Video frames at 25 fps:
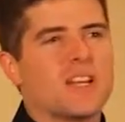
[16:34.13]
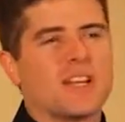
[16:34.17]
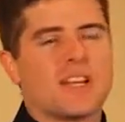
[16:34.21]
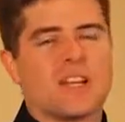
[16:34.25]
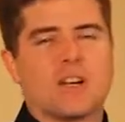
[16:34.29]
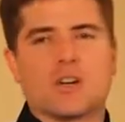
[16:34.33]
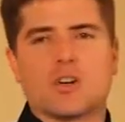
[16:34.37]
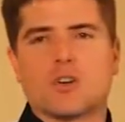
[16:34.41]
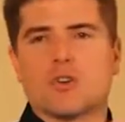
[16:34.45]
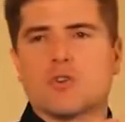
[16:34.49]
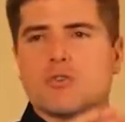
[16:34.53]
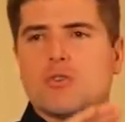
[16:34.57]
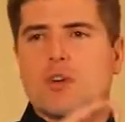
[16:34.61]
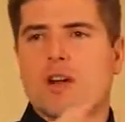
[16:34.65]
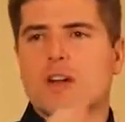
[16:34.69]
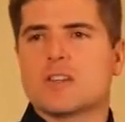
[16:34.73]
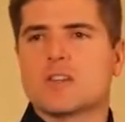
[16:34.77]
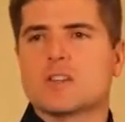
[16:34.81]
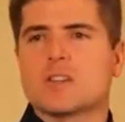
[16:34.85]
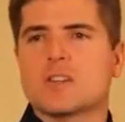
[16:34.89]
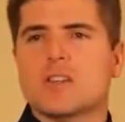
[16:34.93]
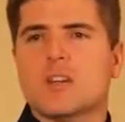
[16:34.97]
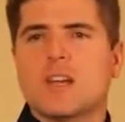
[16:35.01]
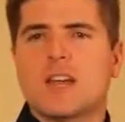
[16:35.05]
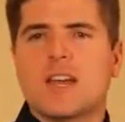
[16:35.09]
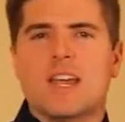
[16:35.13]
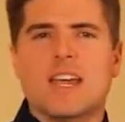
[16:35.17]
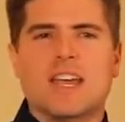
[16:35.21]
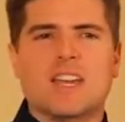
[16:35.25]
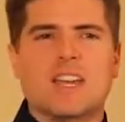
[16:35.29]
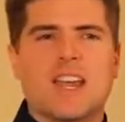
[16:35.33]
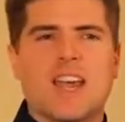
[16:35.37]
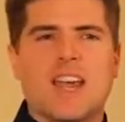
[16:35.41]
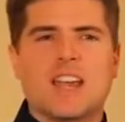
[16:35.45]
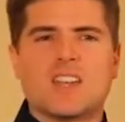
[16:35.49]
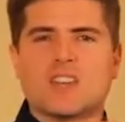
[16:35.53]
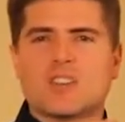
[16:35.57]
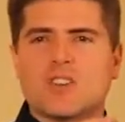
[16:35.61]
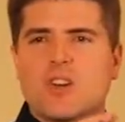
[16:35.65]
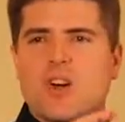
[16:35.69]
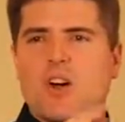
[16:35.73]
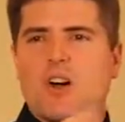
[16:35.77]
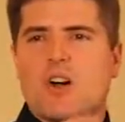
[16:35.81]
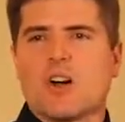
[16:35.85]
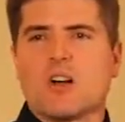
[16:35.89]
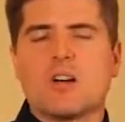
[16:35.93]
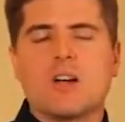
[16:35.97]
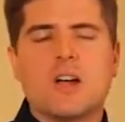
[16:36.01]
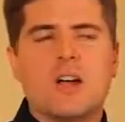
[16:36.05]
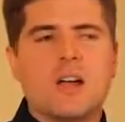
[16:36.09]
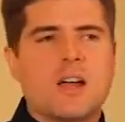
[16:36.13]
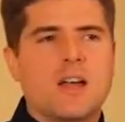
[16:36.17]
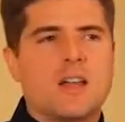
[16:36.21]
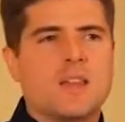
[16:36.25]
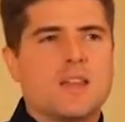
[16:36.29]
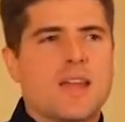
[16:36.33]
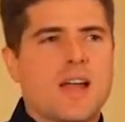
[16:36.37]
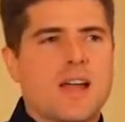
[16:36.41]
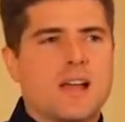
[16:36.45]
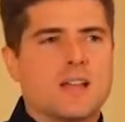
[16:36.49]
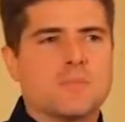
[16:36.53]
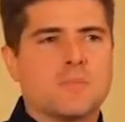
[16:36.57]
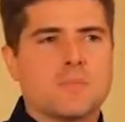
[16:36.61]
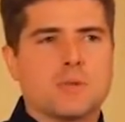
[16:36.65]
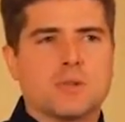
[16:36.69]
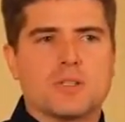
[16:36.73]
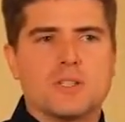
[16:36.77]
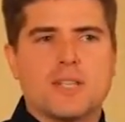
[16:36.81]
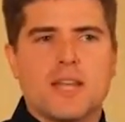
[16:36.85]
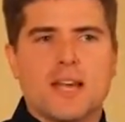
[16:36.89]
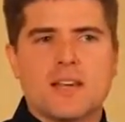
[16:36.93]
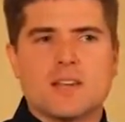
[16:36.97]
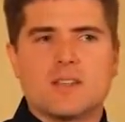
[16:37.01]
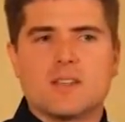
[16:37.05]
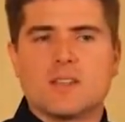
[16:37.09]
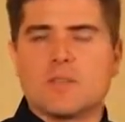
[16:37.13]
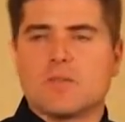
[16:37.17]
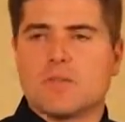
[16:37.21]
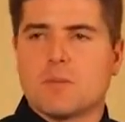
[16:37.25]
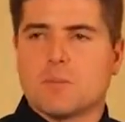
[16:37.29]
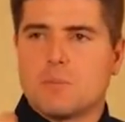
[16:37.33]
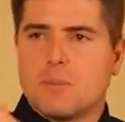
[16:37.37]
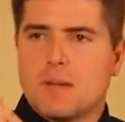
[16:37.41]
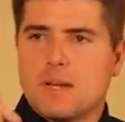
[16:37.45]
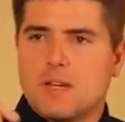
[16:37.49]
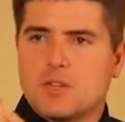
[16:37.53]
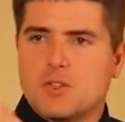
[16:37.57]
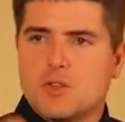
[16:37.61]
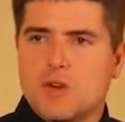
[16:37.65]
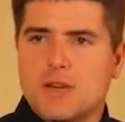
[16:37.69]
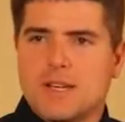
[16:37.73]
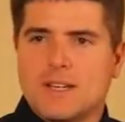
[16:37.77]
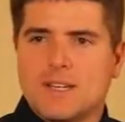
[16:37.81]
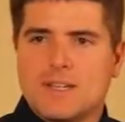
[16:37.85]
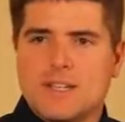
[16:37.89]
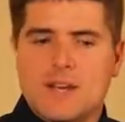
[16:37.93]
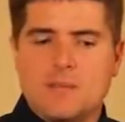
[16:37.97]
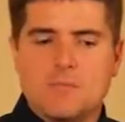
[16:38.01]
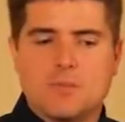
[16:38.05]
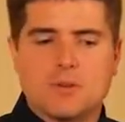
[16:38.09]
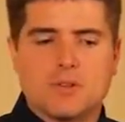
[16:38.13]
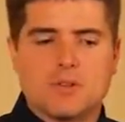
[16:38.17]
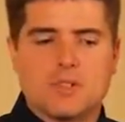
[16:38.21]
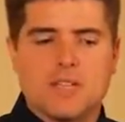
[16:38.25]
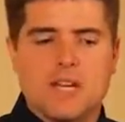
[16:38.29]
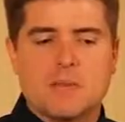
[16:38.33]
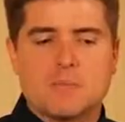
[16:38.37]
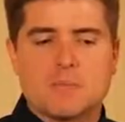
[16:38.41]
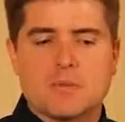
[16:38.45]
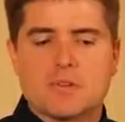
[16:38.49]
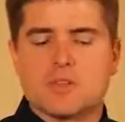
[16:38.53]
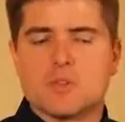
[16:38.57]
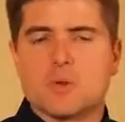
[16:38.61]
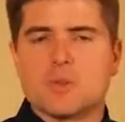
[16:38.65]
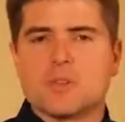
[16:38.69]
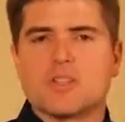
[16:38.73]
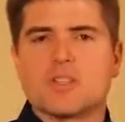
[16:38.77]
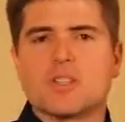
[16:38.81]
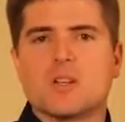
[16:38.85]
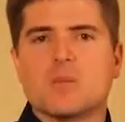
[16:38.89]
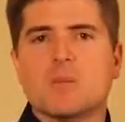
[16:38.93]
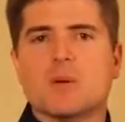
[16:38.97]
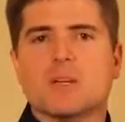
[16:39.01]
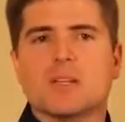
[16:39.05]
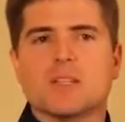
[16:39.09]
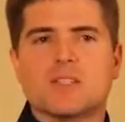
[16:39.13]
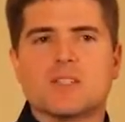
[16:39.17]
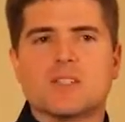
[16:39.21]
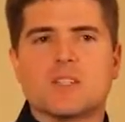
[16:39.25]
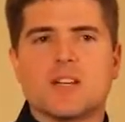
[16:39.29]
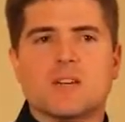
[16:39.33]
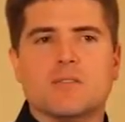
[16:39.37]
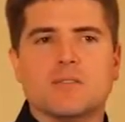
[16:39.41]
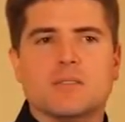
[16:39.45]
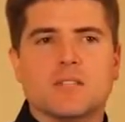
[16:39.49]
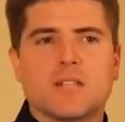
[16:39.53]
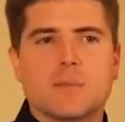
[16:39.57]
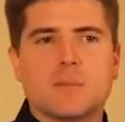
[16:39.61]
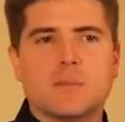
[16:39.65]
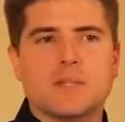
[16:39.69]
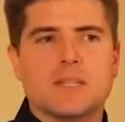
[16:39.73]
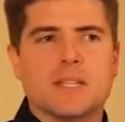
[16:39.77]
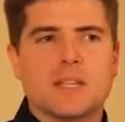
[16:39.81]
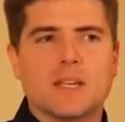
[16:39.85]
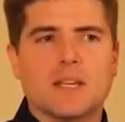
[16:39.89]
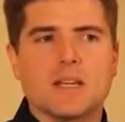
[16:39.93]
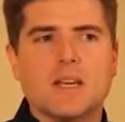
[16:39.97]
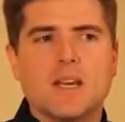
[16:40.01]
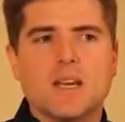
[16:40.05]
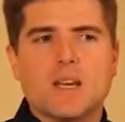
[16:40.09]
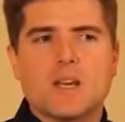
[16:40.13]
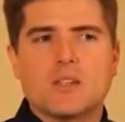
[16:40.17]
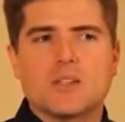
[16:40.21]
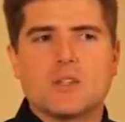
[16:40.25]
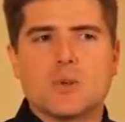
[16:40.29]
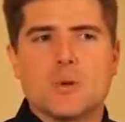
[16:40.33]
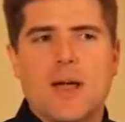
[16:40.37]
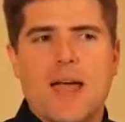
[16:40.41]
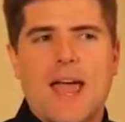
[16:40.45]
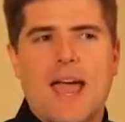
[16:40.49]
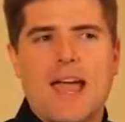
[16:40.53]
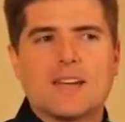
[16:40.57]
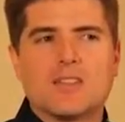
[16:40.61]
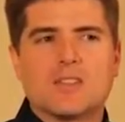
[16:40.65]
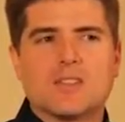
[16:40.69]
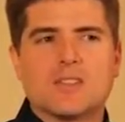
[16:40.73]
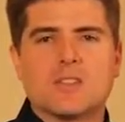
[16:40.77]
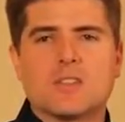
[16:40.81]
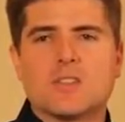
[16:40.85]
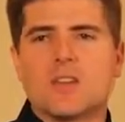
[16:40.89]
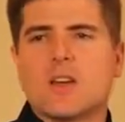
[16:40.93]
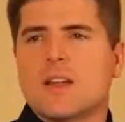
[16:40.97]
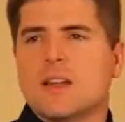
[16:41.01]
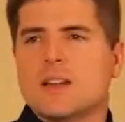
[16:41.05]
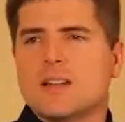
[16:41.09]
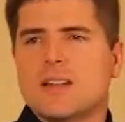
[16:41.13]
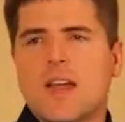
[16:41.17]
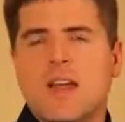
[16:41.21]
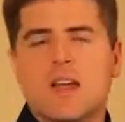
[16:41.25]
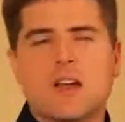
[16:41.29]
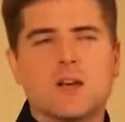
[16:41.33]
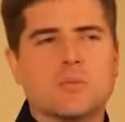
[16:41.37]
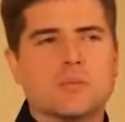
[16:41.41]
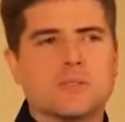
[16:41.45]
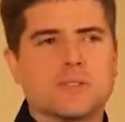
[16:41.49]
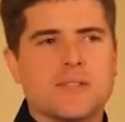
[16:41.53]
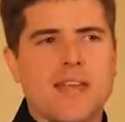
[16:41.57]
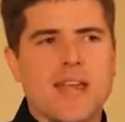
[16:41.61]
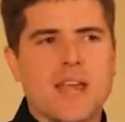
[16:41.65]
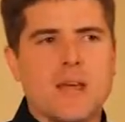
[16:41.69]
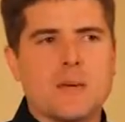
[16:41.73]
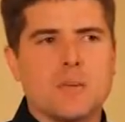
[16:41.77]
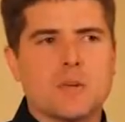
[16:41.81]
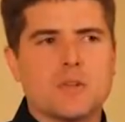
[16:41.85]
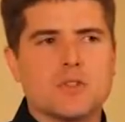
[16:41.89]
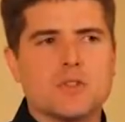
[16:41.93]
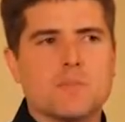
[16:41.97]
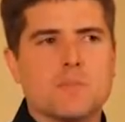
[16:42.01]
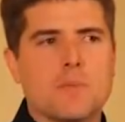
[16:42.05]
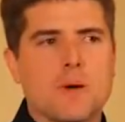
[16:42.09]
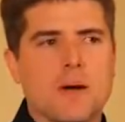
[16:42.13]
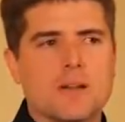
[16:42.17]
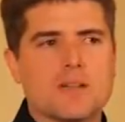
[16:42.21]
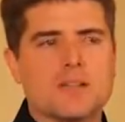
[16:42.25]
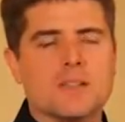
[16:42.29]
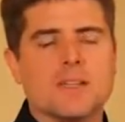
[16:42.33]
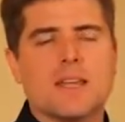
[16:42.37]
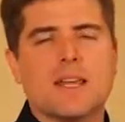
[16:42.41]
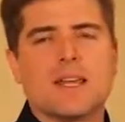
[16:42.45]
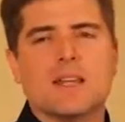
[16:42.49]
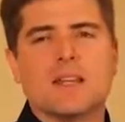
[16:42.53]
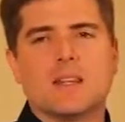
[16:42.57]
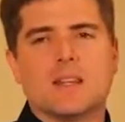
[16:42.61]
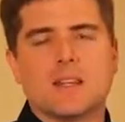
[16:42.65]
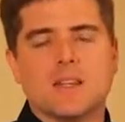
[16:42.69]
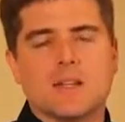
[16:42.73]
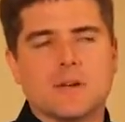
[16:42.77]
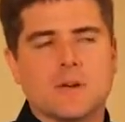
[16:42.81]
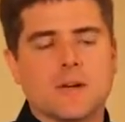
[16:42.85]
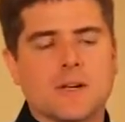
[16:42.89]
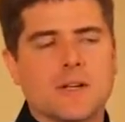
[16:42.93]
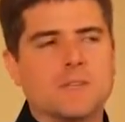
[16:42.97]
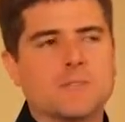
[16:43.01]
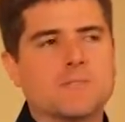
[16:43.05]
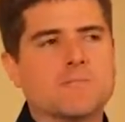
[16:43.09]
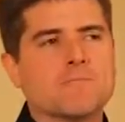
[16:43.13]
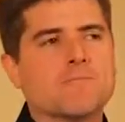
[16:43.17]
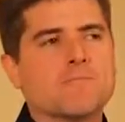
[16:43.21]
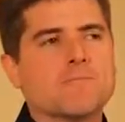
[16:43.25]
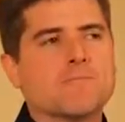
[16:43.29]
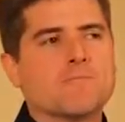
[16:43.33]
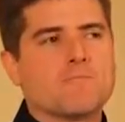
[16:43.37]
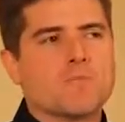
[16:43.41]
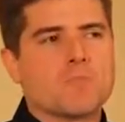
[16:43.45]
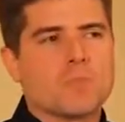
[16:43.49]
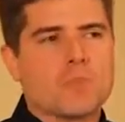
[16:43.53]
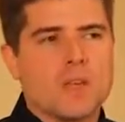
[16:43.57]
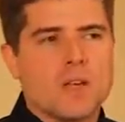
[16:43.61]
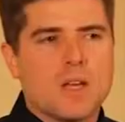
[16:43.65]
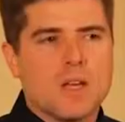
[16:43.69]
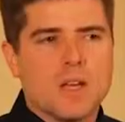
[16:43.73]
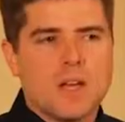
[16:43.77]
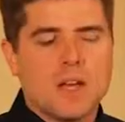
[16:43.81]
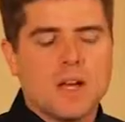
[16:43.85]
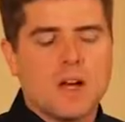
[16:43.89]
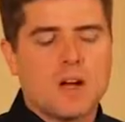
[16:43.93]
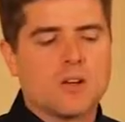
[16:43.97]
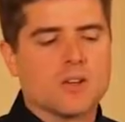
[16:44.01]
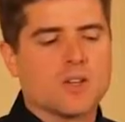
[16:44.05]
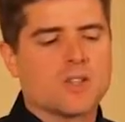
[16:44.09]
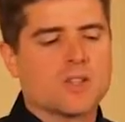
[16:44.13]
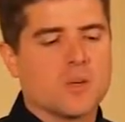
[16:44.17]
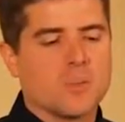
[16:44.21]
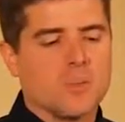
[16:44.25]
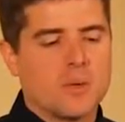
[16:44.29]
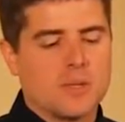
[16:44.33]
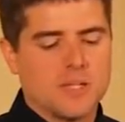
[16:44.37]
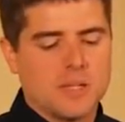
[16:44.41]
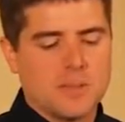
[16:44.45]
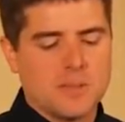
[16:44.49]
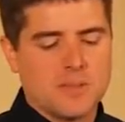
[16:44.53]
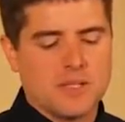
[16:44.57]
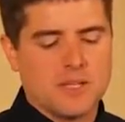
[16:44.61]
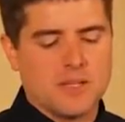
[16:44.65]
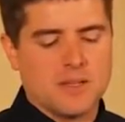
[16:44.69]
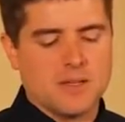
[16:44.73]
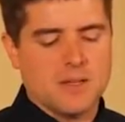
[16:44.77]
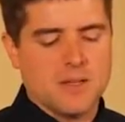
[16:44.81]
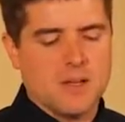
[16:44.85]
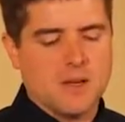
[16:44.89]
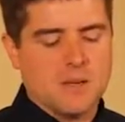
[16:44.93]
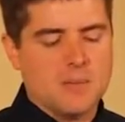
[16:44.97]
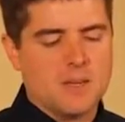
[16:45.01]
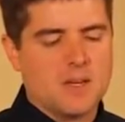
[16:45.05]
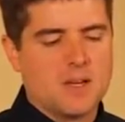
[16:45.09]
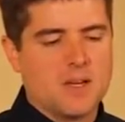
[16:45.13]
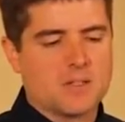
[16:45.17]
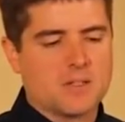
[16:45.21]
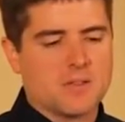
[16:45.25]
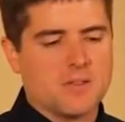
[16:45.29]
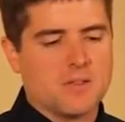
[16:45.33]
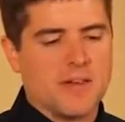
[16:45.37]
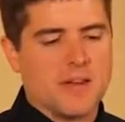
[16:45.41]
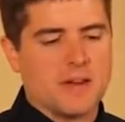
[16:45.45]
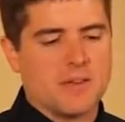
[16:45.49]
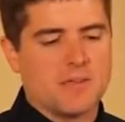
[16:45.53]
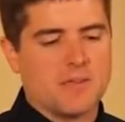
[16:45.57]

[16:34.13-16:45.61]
like a crust, an eschar that protects it from penetrating deeper and deeper. So it's somewhat self limiting. So acids, terrible damage, but in theory, are somewhat limited because of that